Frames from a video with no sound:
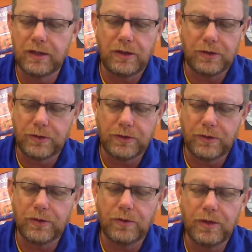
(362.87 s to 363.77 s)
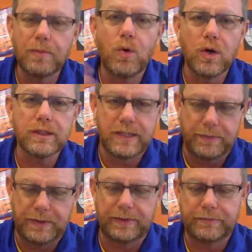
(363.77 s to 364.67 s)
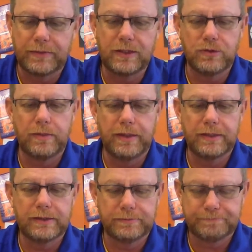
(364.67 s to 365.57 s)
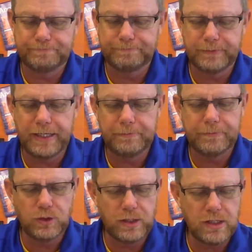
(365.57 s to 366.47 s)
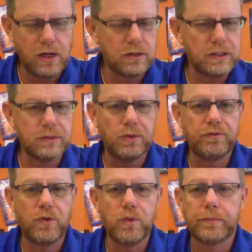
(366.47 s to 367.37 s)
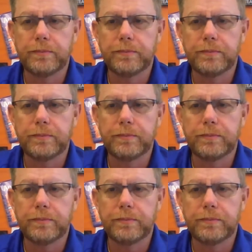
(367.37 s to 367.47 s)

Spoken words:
or they're more accepting. That's what it means. Okay, so that's all 6.4.